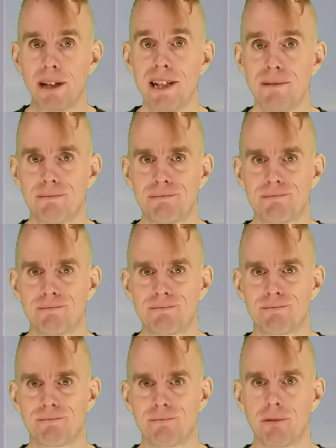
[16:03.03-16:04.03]
be.
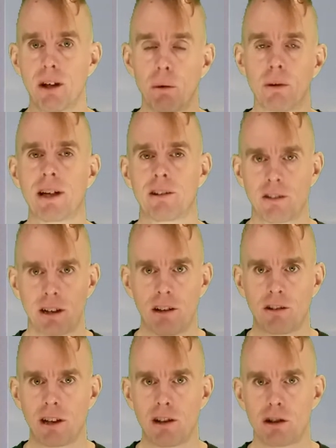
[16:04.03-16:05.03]
Know what that
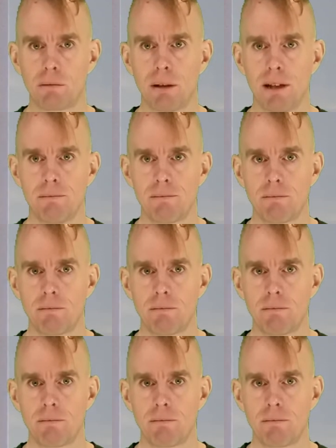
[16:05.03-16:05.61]
steady state should be.